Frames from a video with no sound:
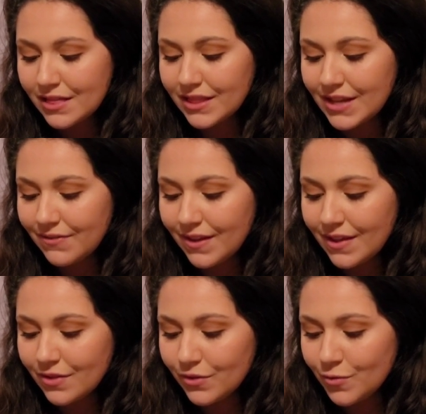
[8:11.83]
Living
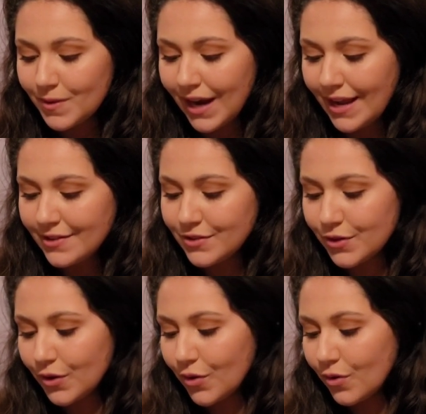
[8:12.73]

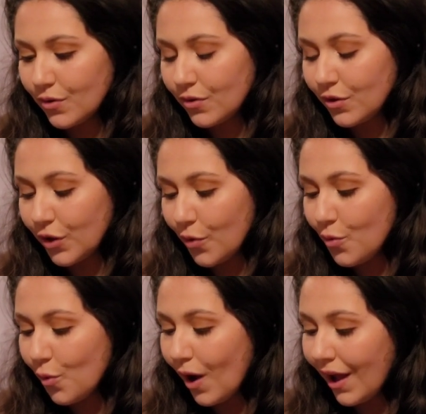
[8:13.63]
Luminizer Glow
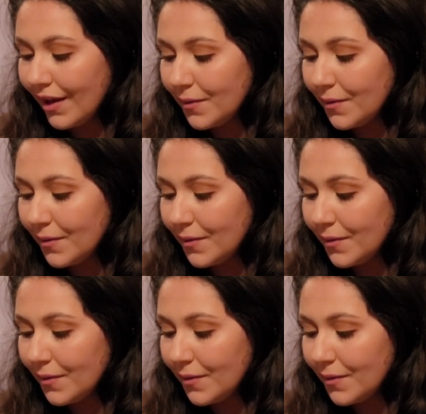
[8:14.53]
Quad.